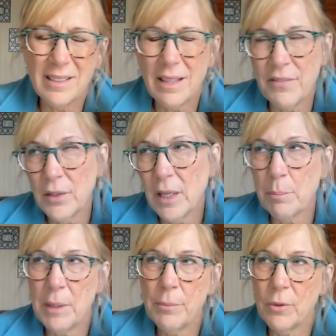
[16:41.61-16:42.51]
I feel like
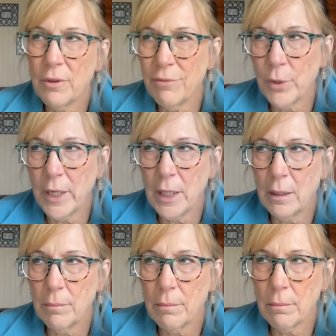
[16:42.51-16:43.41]
people are avoiding
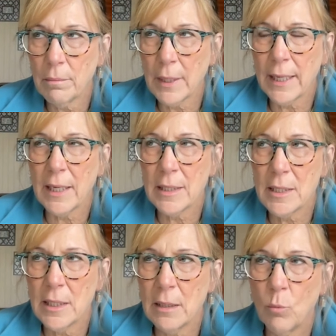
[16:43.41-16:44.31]
him. Like I can
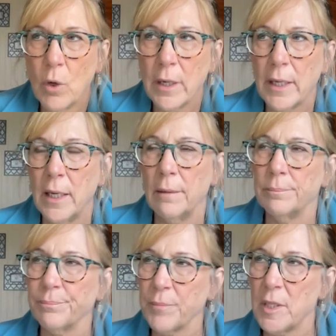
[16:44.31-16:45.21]
see him walking
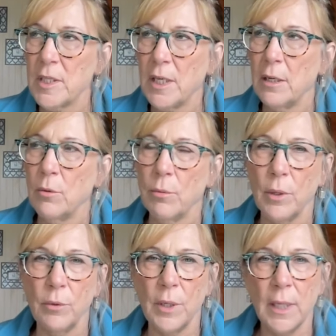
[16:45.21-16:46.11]
this side of the
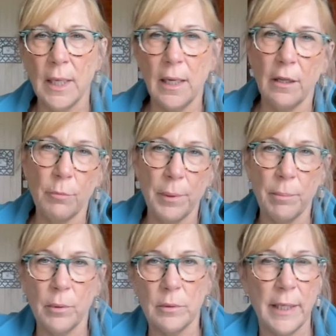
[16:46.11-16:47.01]
road, and other
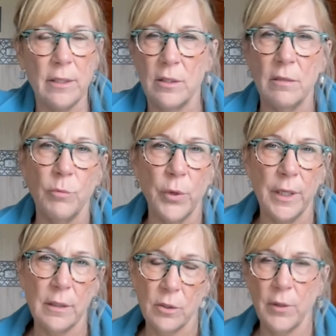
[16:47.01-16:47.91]
people they just avoid
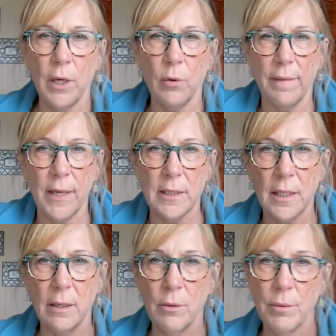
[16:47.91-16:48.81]
it, so they go on that
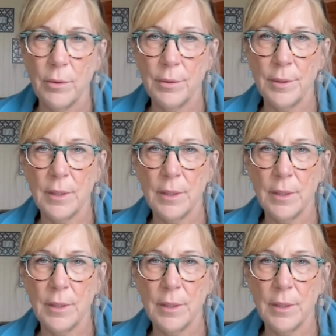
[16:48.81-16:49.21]
side of the road.